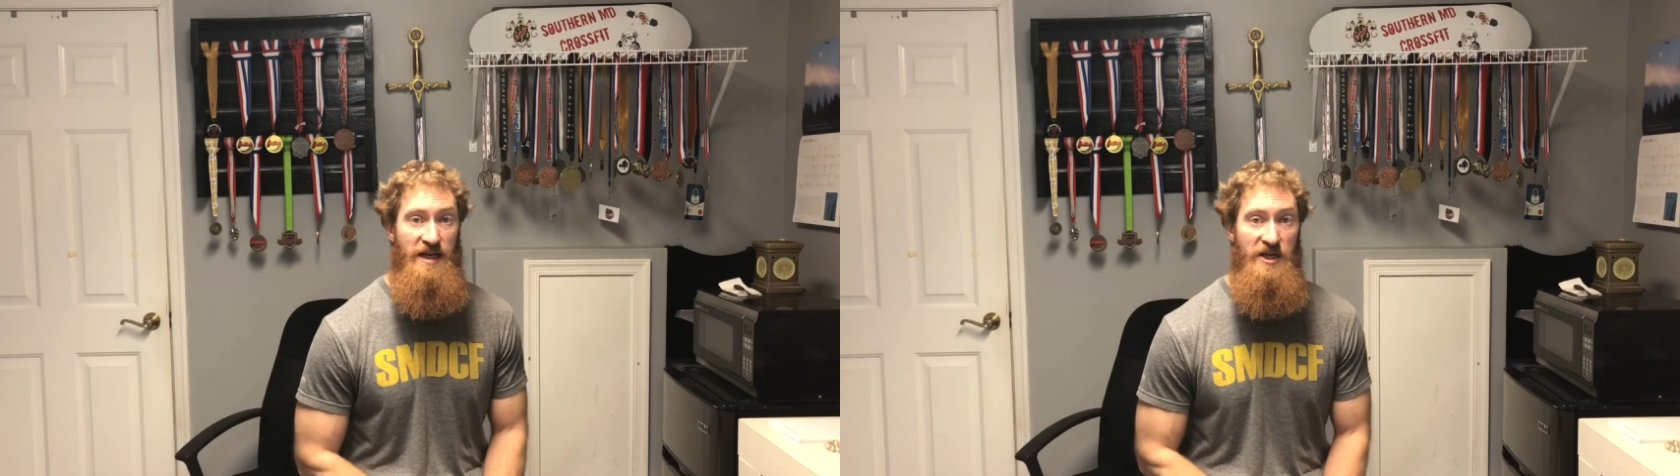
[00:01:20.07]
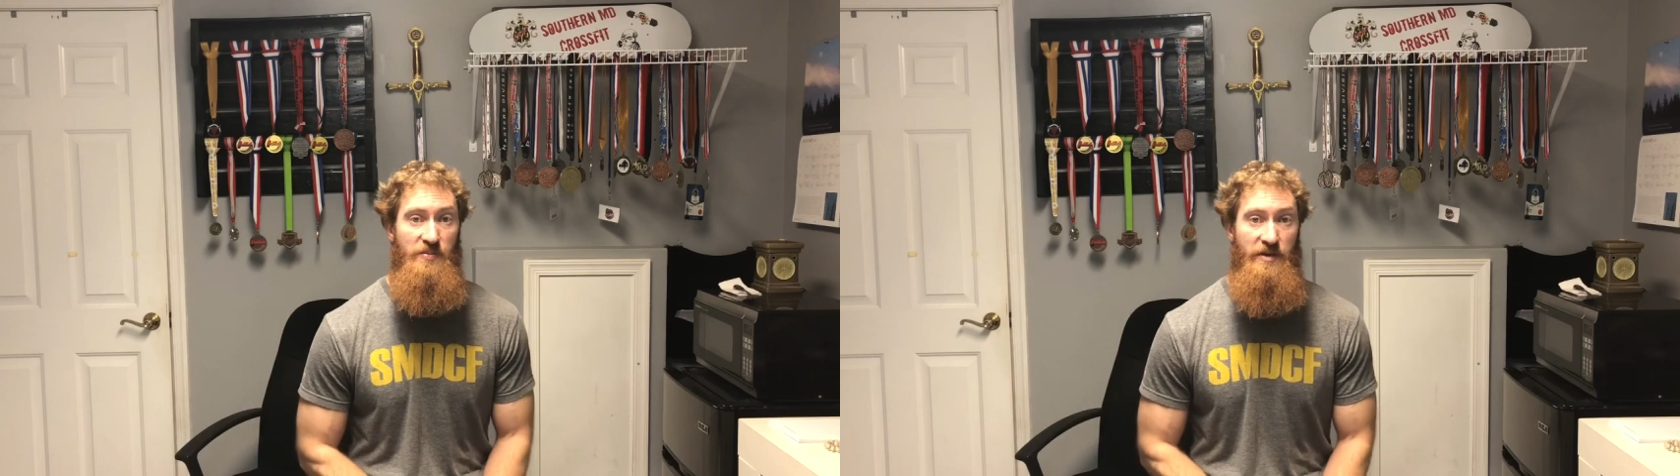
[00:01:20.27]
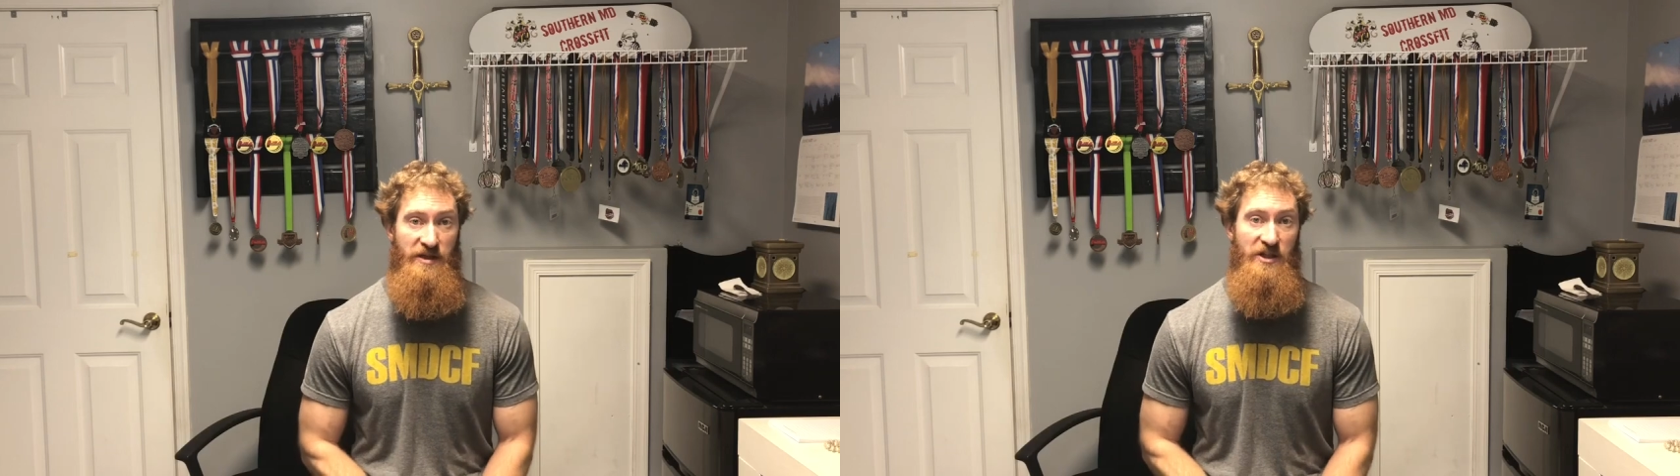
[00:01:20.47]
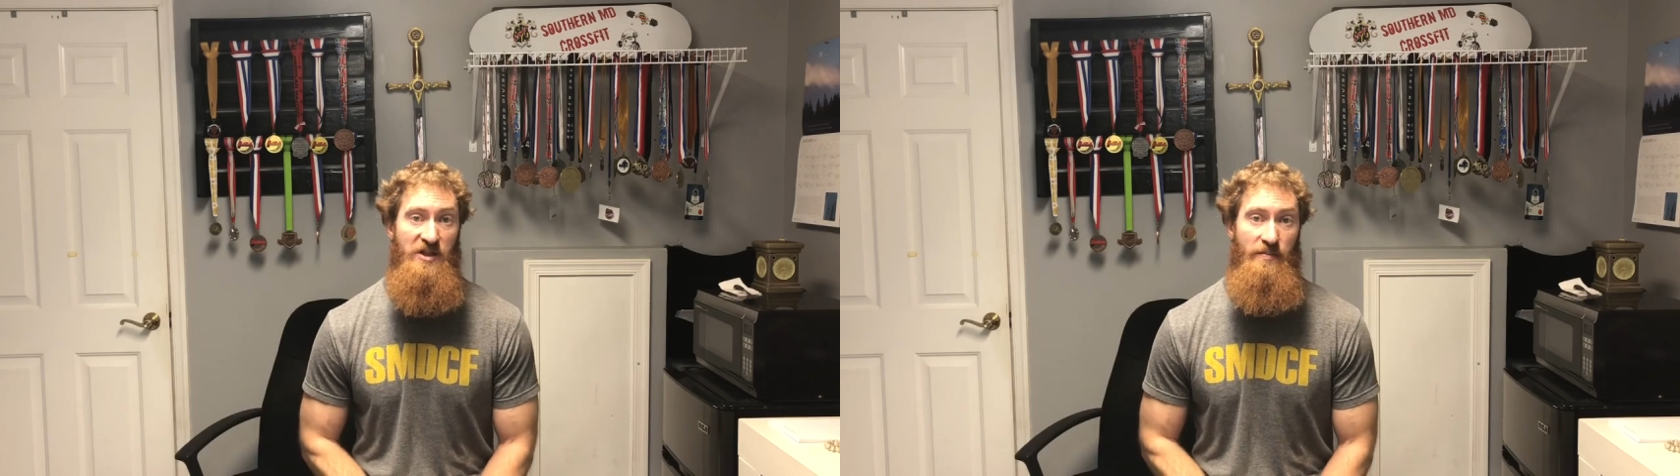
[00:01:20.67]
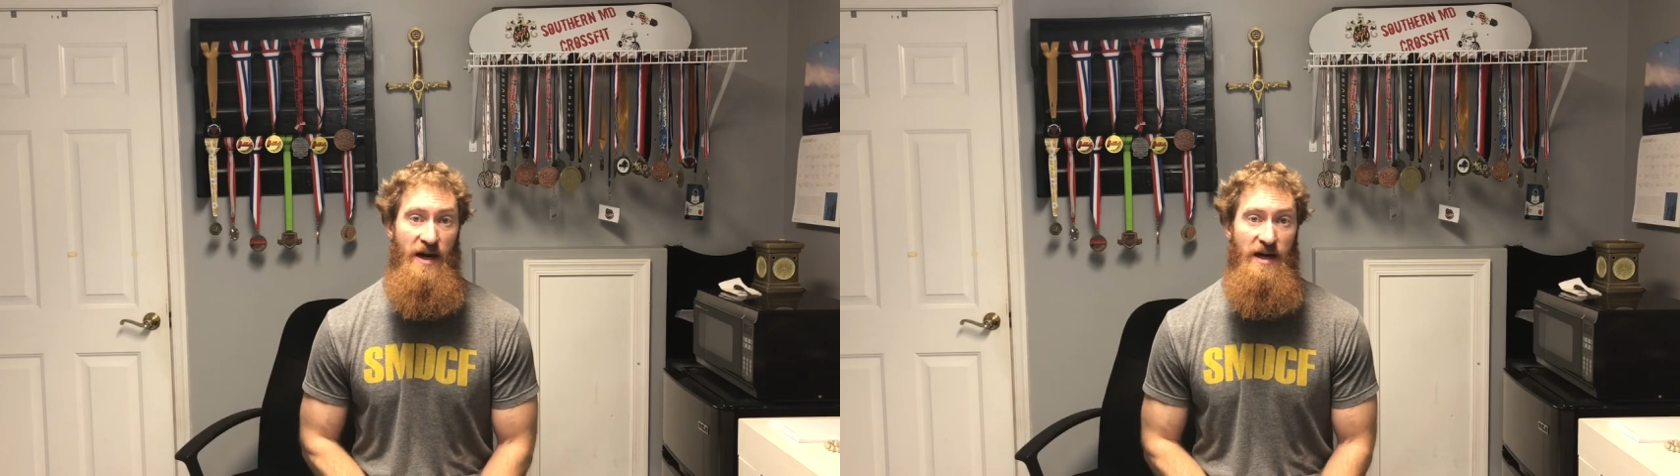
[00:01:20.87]
each
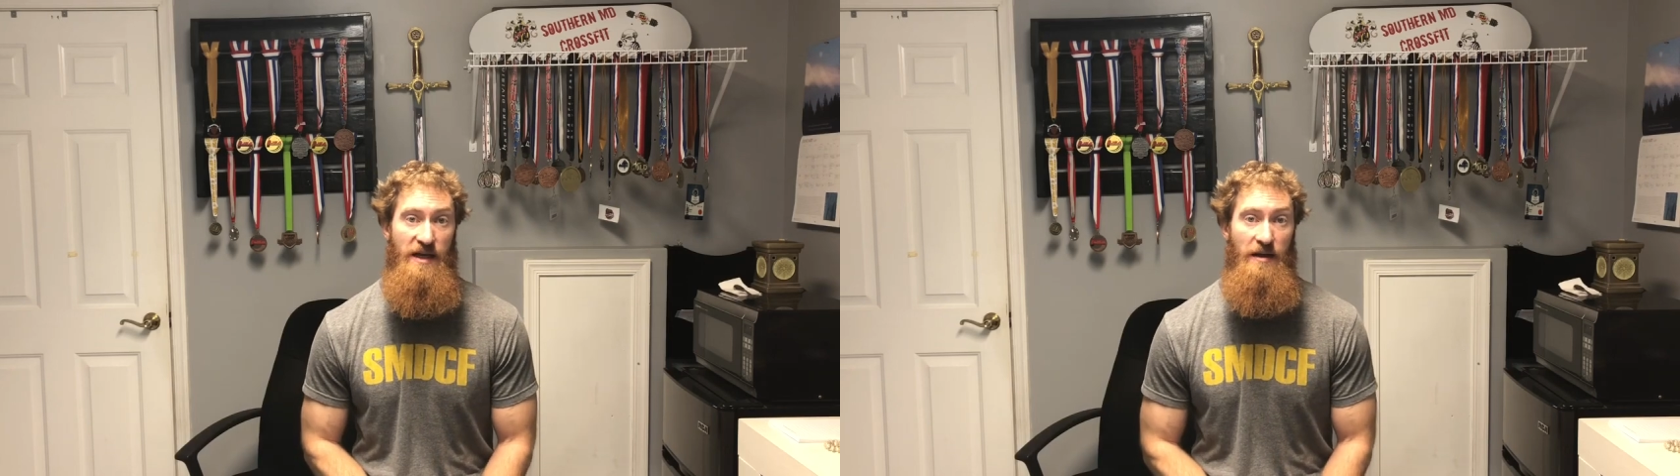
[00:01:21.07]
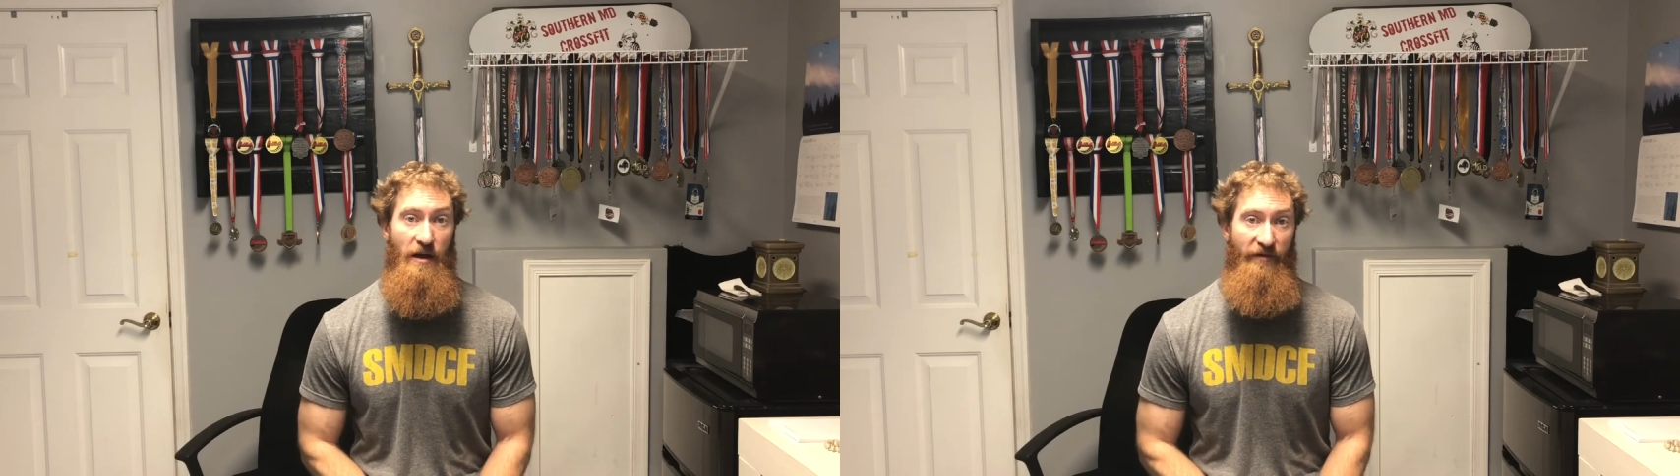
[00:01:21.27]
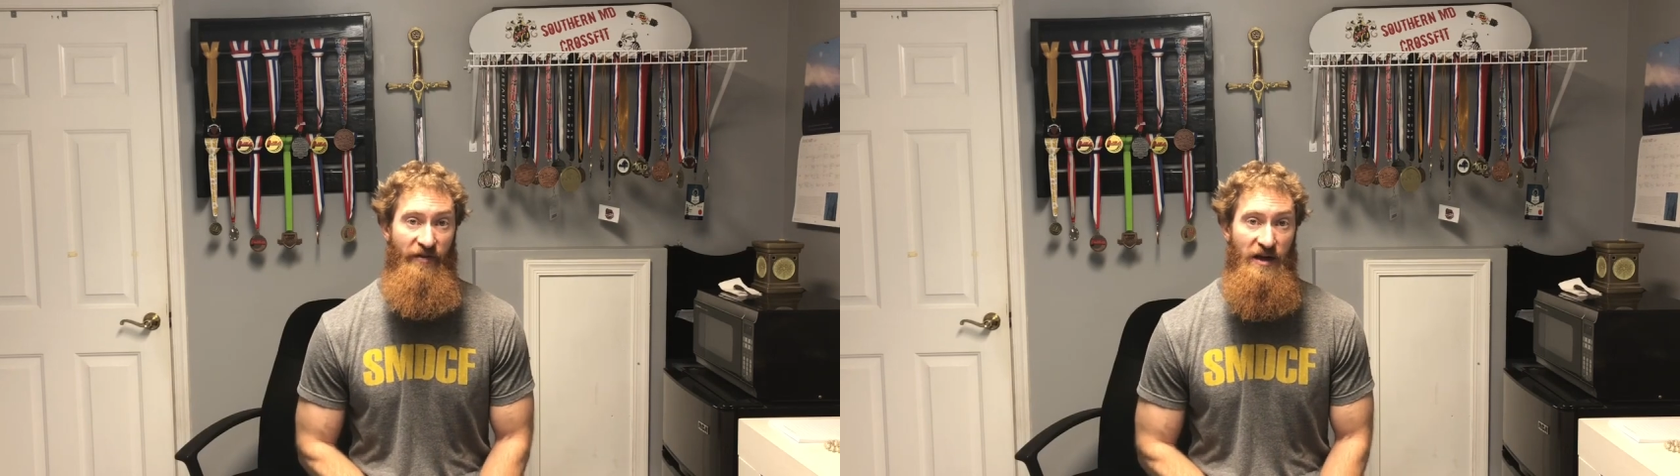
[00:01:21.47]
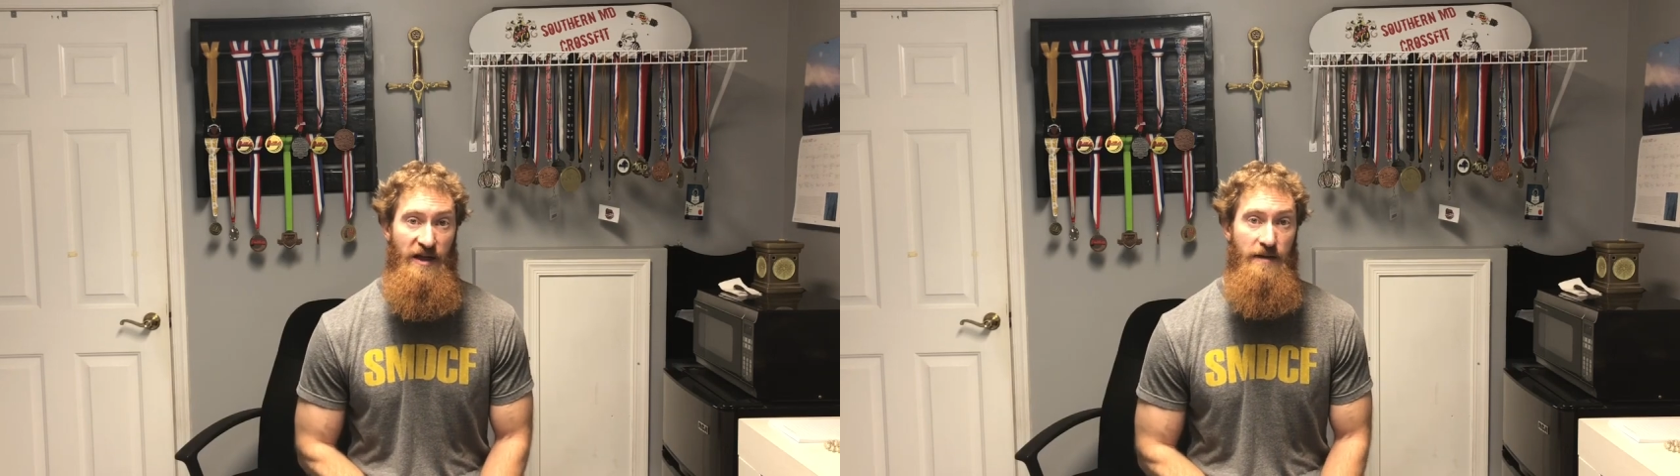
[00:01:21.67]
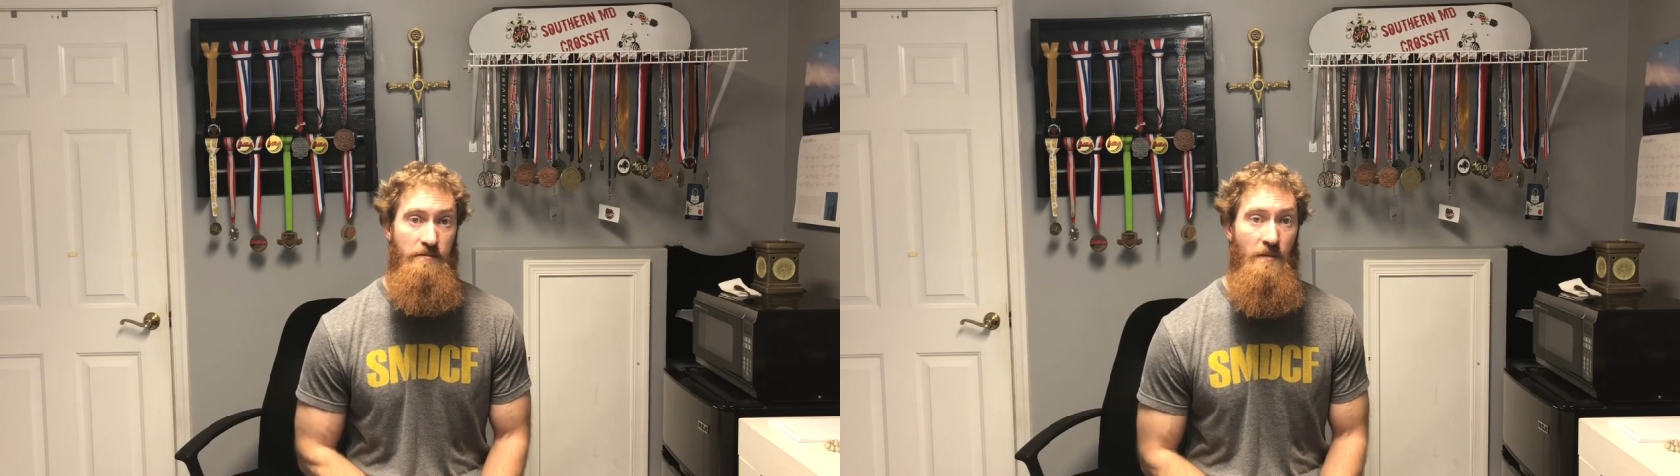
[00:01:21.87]
participating
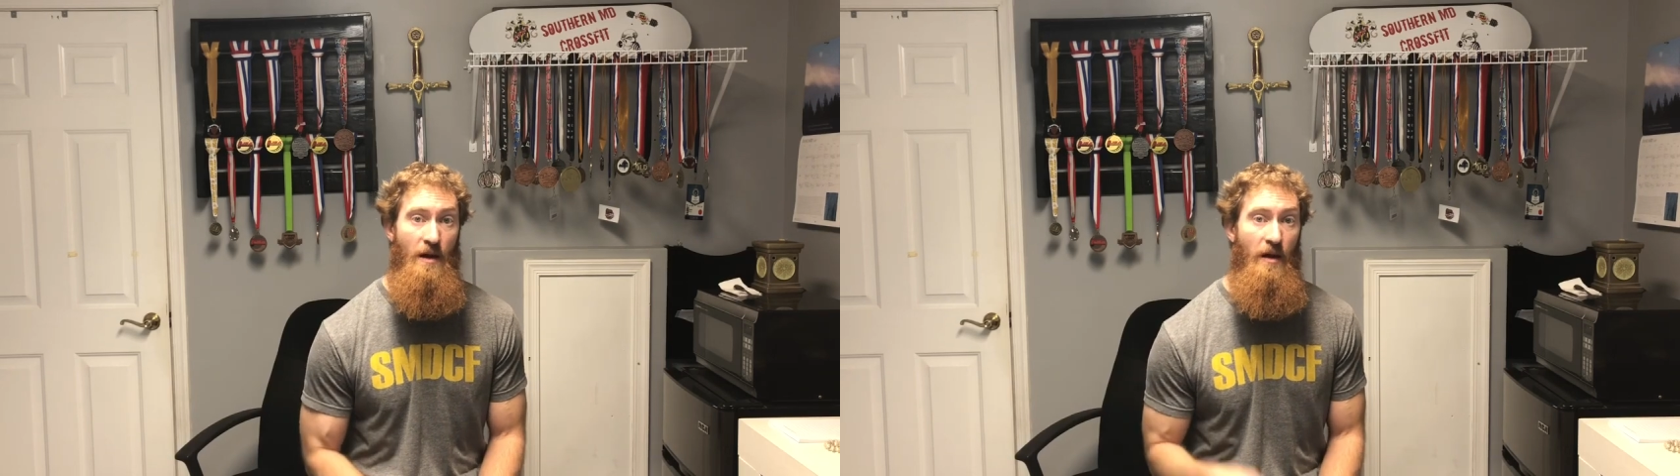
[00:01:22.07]
affiliate